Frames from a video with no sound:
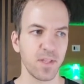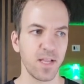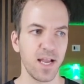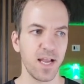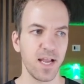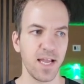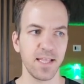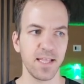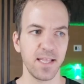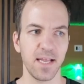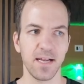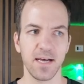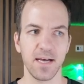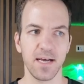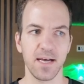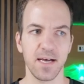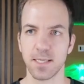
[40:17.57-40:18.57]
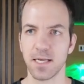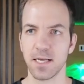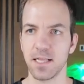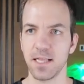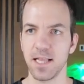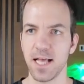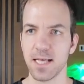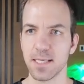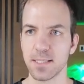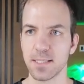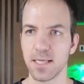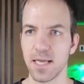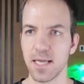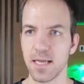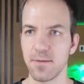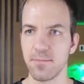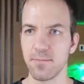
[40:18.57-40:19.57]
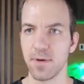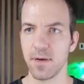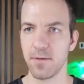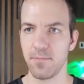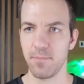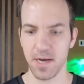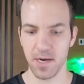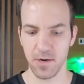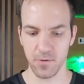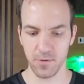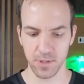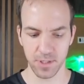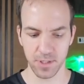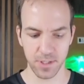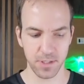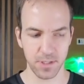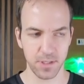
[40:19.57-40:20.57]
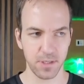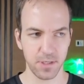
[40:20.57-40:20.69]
and then I'll say class name about